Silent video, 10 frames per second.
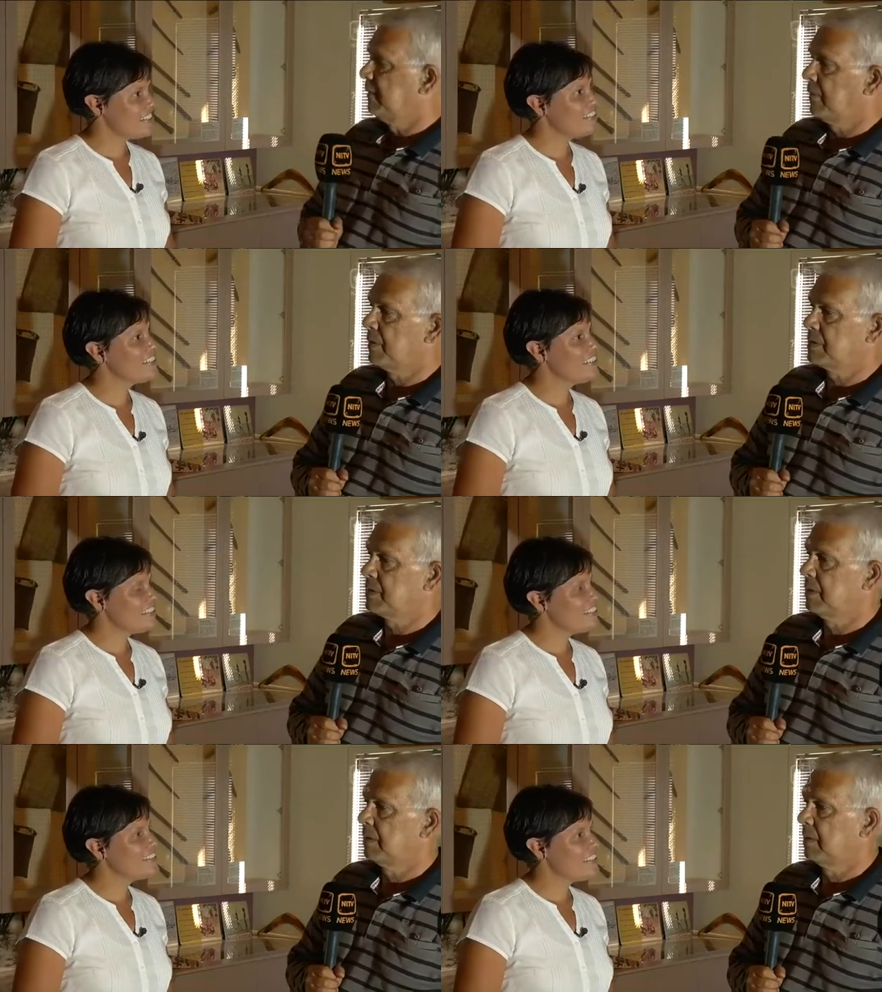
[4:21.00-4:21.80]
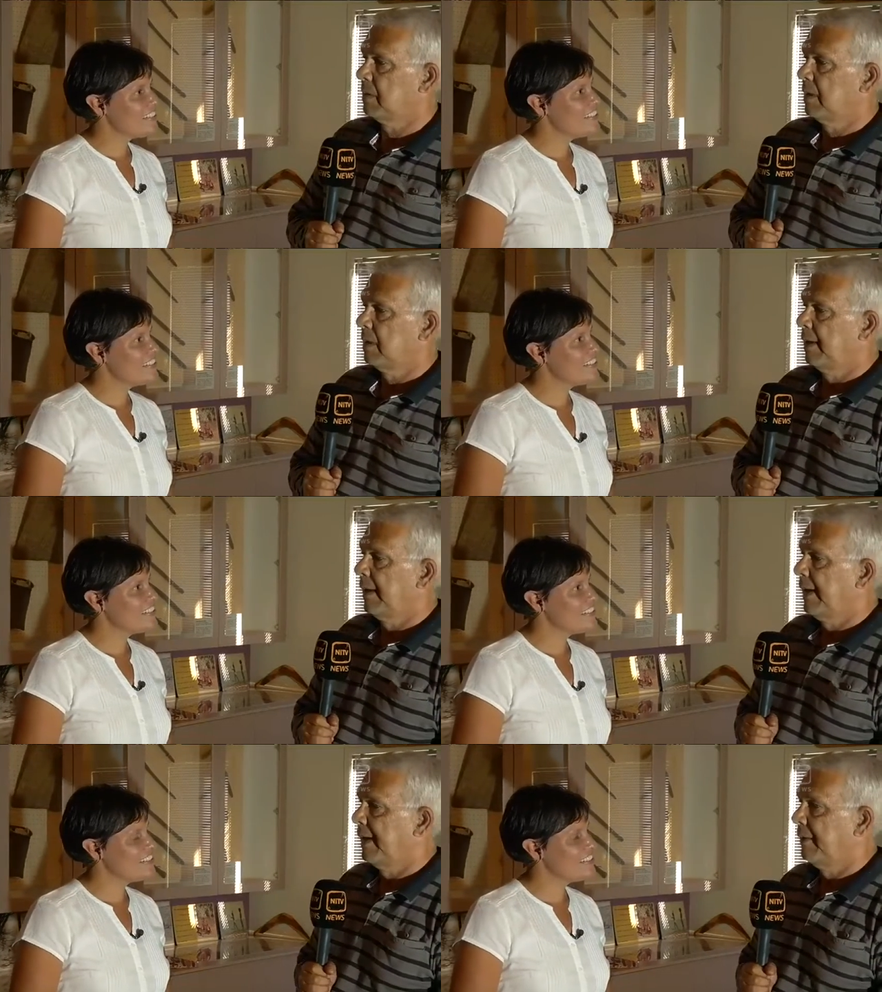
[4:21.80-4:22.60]
Speaker 1: for us,
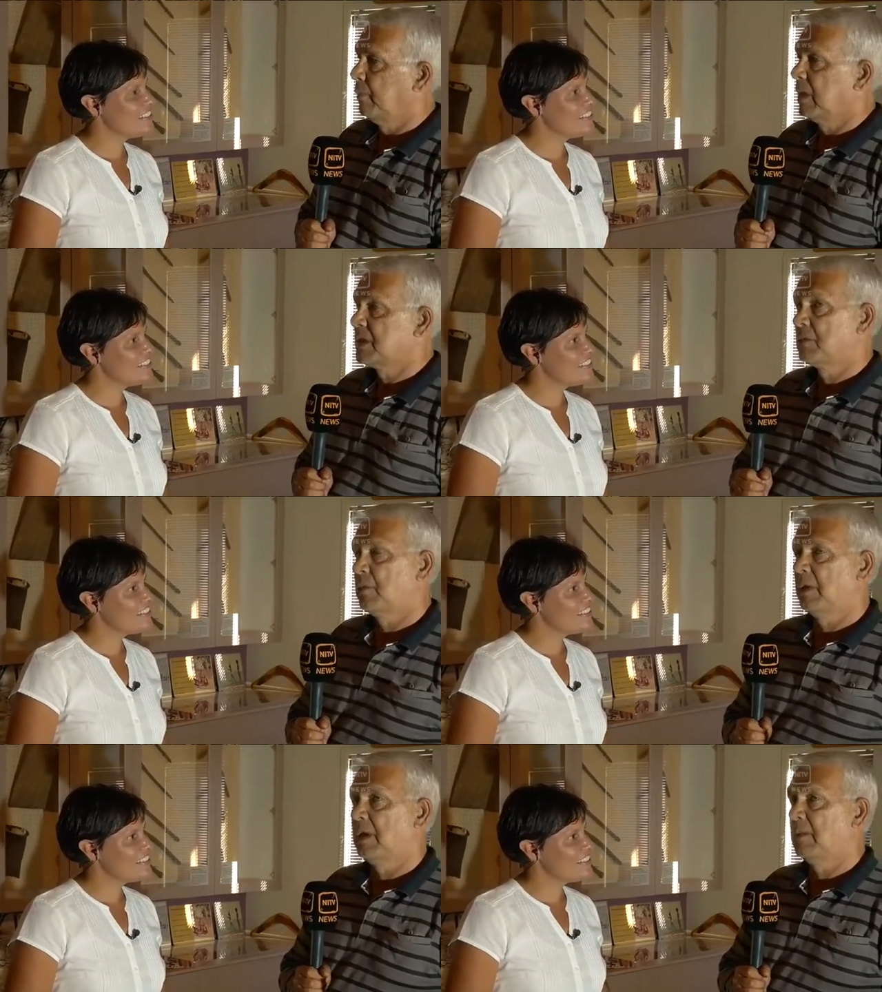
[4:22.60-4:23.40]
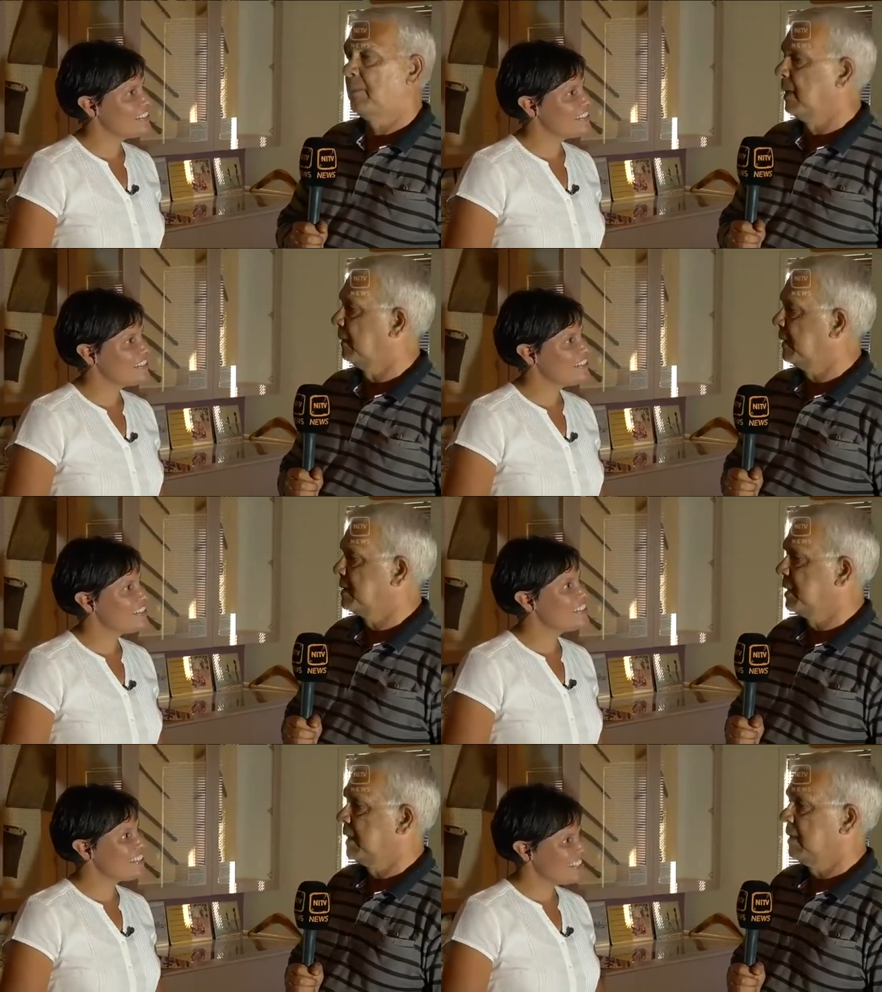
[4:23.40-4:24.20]
and once we built
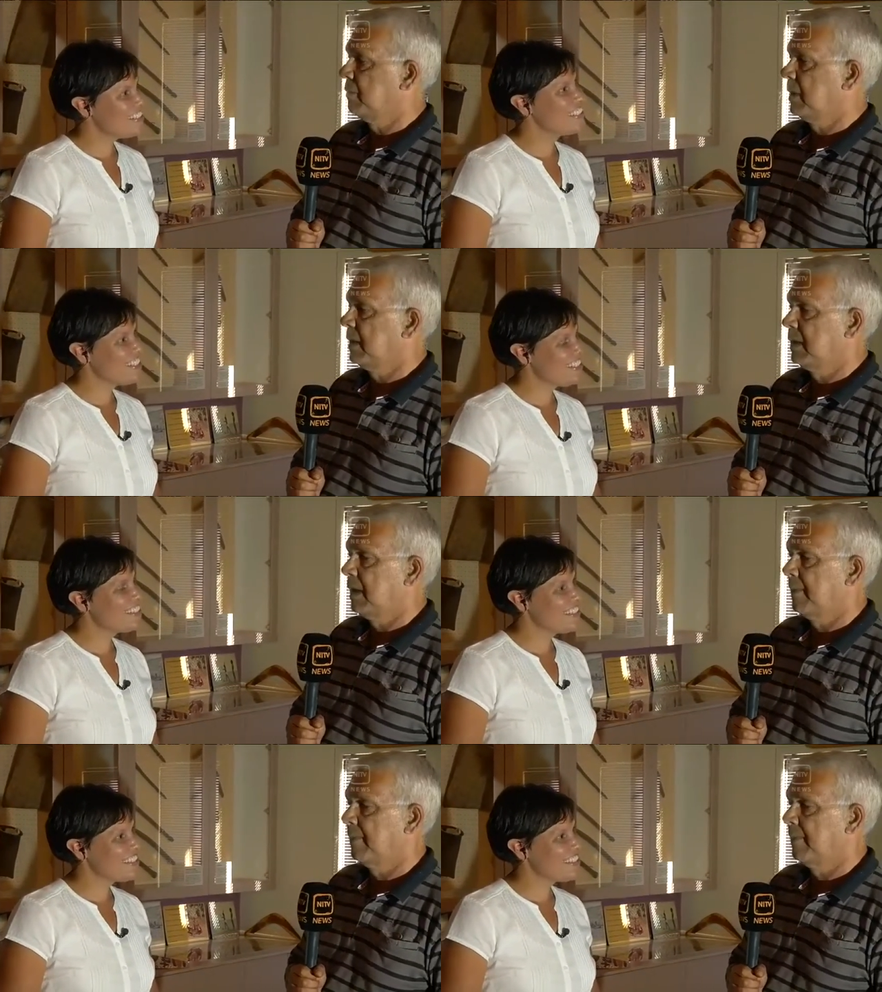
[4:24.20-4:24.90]
this here we